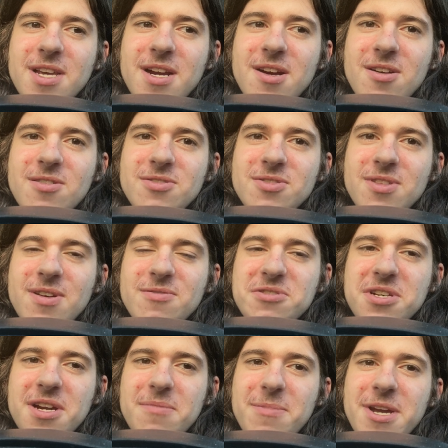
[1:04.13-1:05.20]
there, so that was
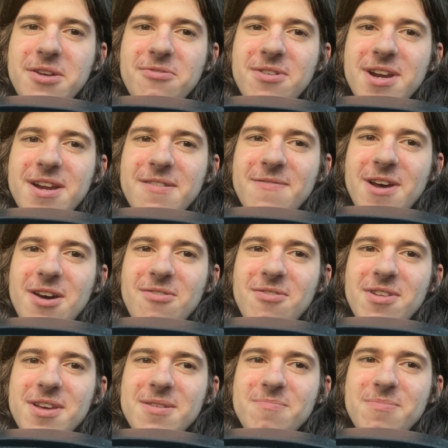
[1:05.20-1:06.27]
kind of my creative
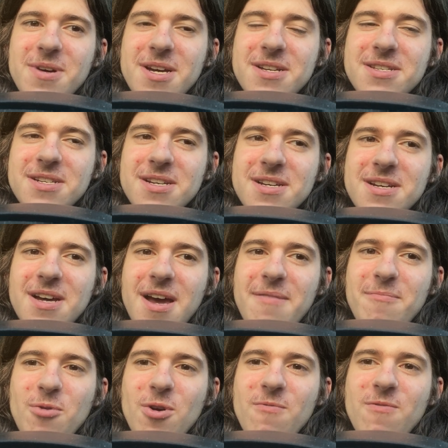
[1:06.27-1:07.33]
outlet, but
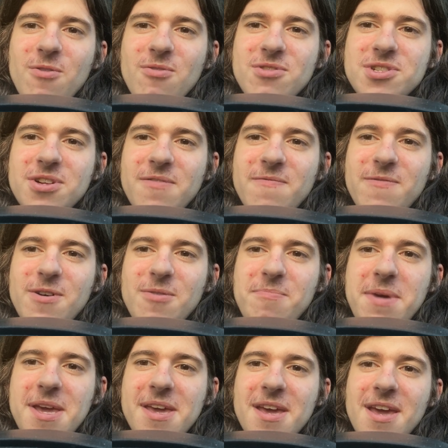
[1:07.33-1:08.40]
I'm more focused on
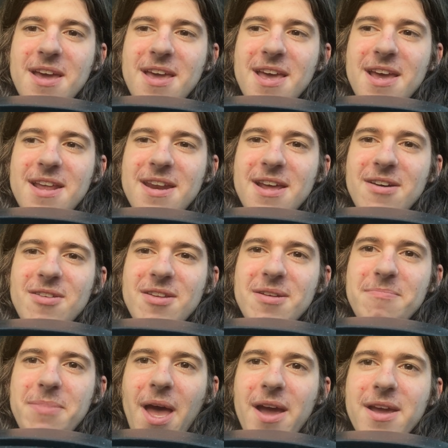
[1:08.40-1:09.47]
filmmaking again now that
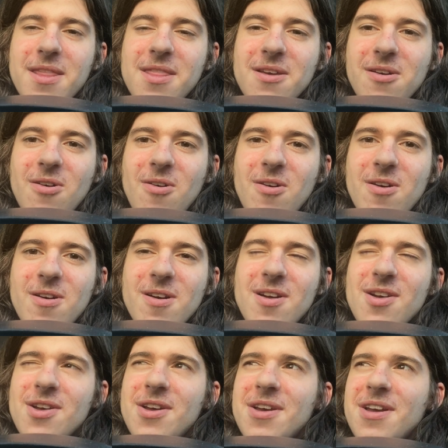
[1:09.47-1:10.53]
I'm back in the car.
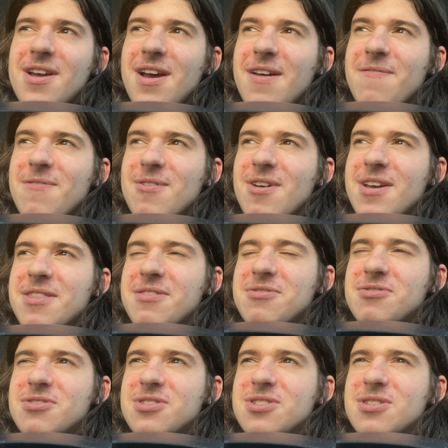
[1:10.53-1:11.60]
I feel like
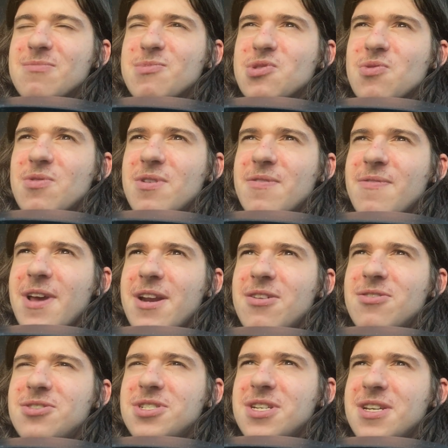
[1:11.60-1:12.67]
there's just some sort of
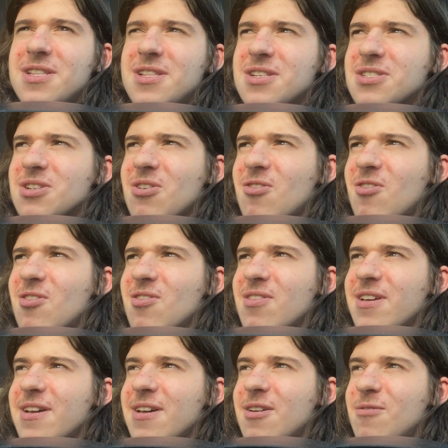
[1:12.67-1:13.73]
energy in this car
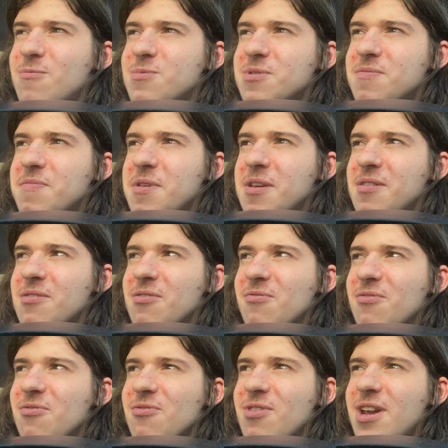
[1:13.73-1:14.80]
that helps me
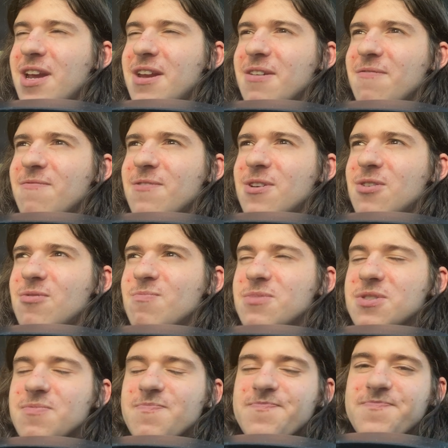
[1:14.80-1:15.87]
creating
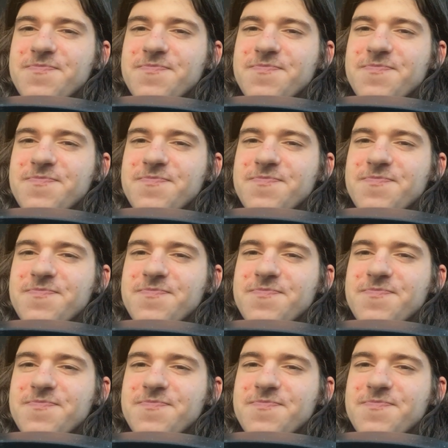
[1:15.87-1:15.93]
films.